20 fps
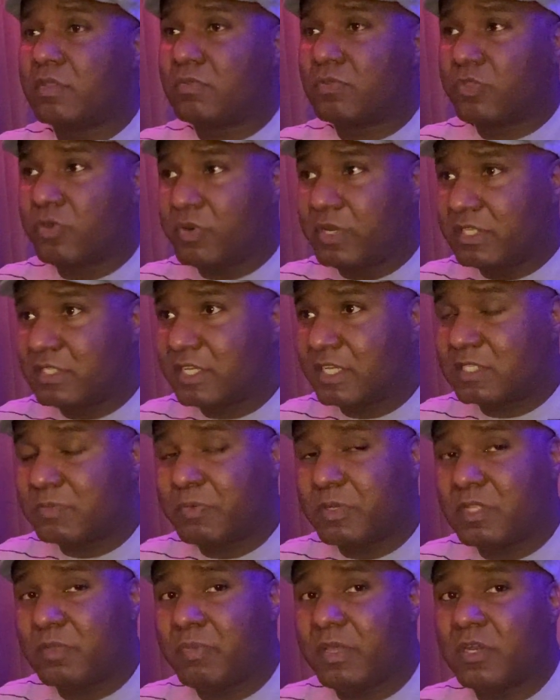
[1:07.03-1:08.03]
36
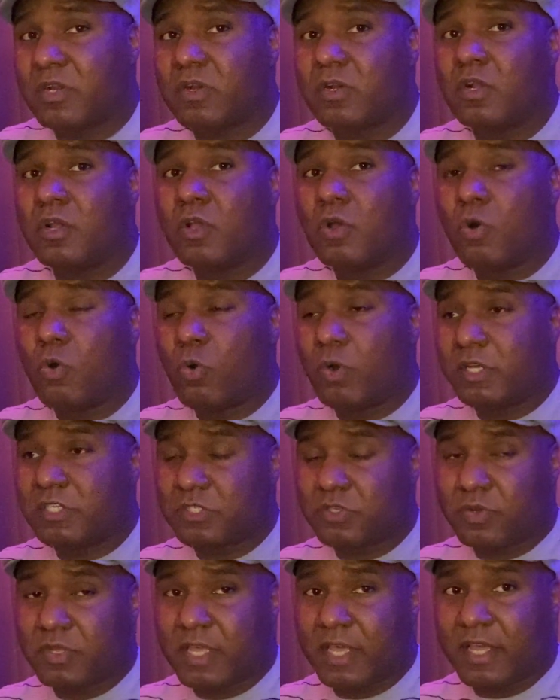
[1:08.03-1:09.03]
millimeter
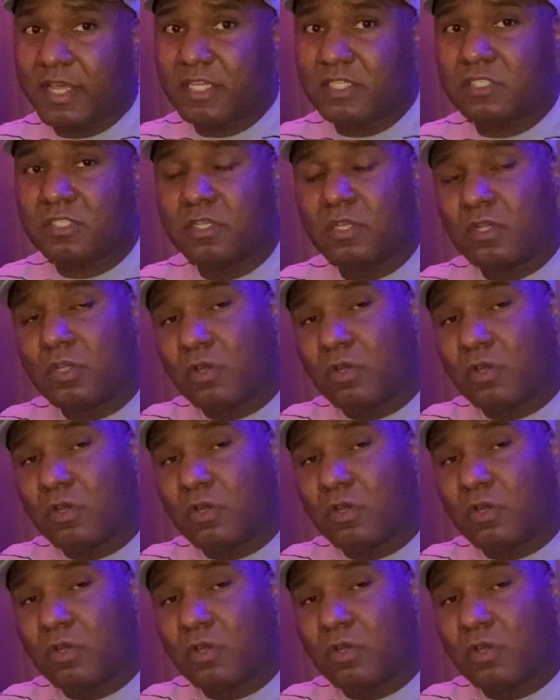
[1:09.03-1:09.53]
Oyster case,